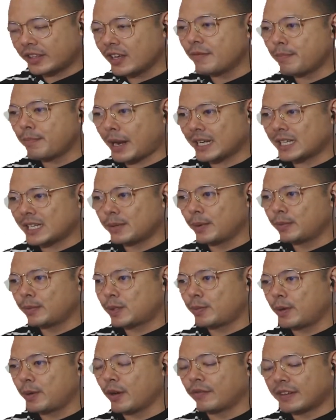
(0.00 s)
maximum speed
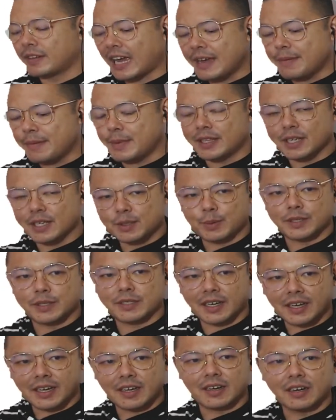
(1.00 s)
of 9 meters per
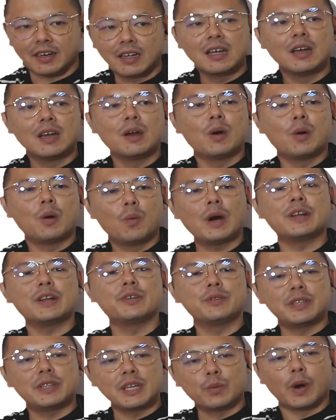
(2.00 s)
second. What do you
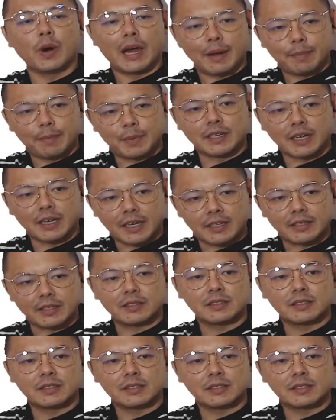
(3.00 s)
think will happen, guys?